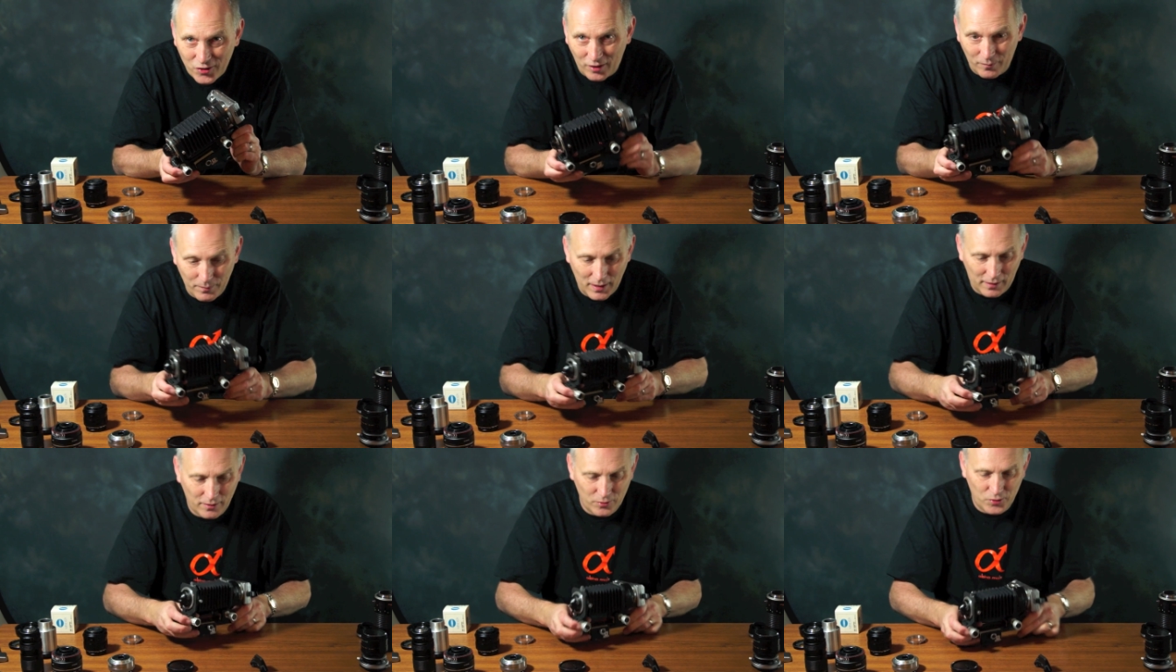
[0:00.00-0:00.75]
set of
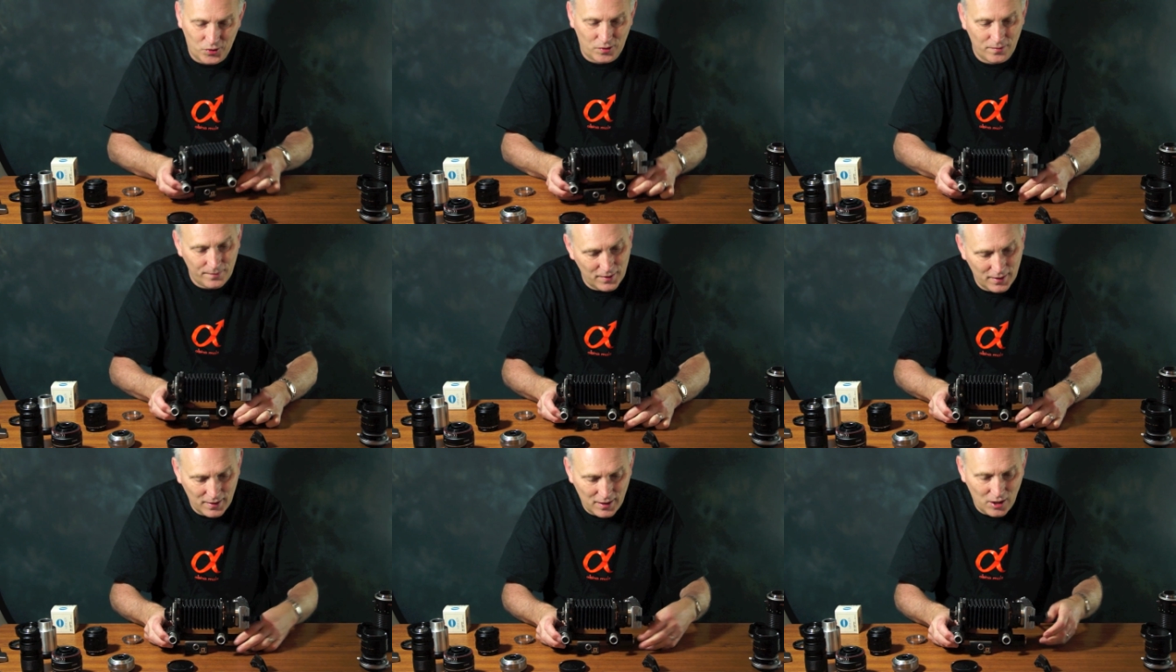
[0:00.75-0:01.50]
bellows
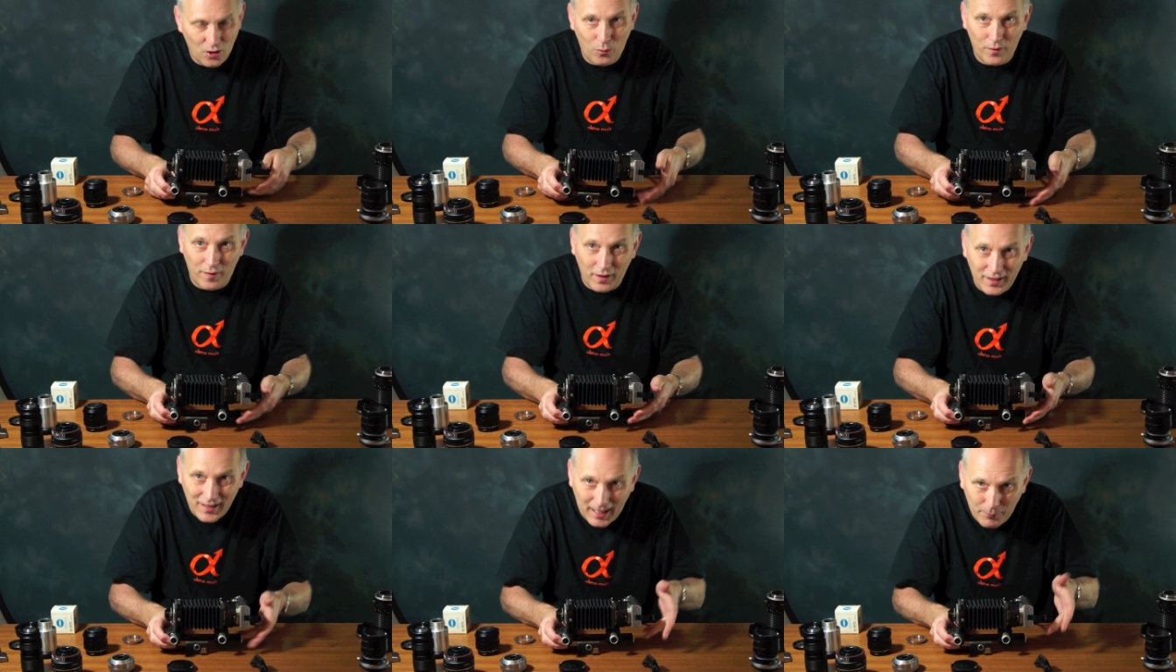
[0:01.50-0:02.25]
with
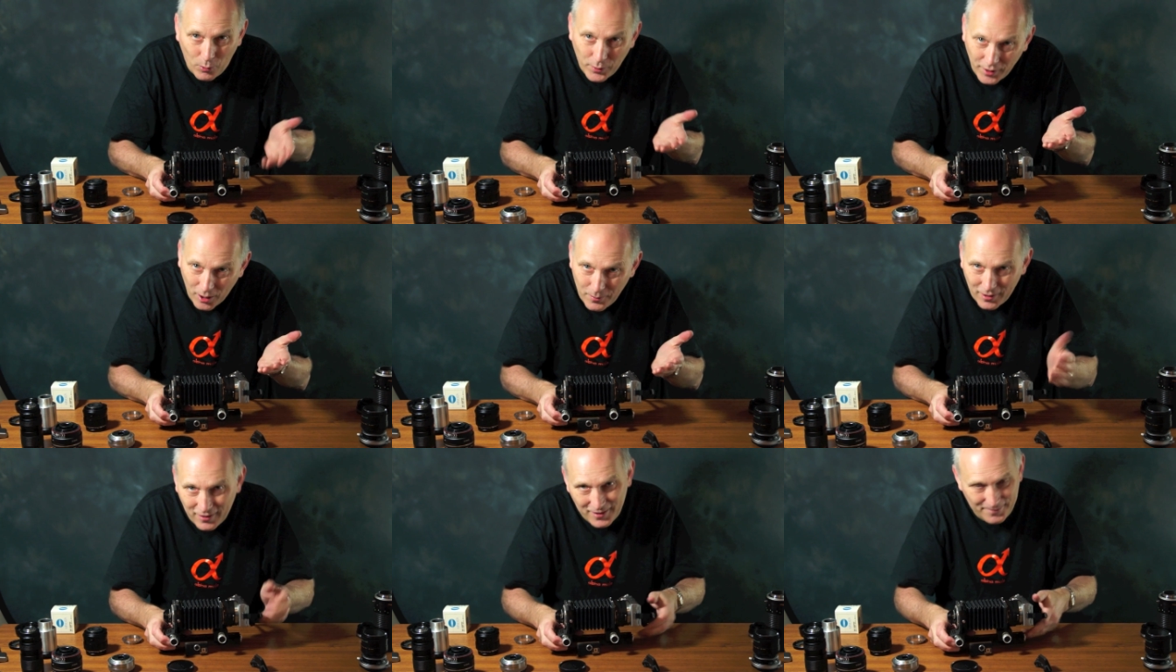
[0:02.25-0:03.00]
a camera with no
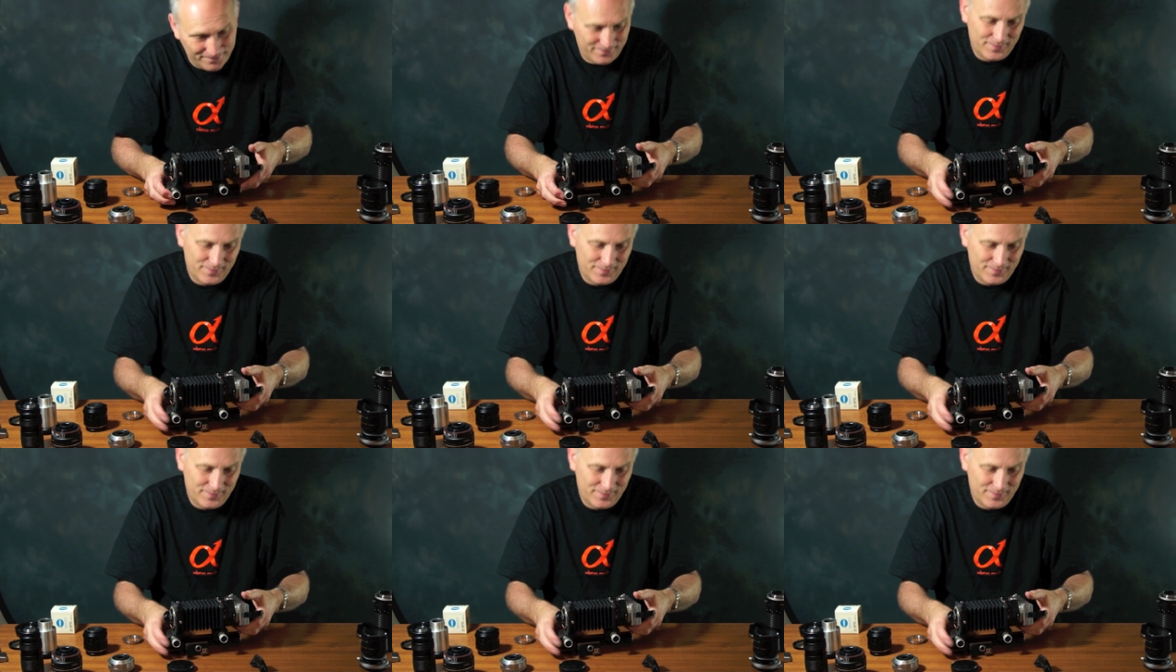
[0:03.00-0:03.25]
mirror,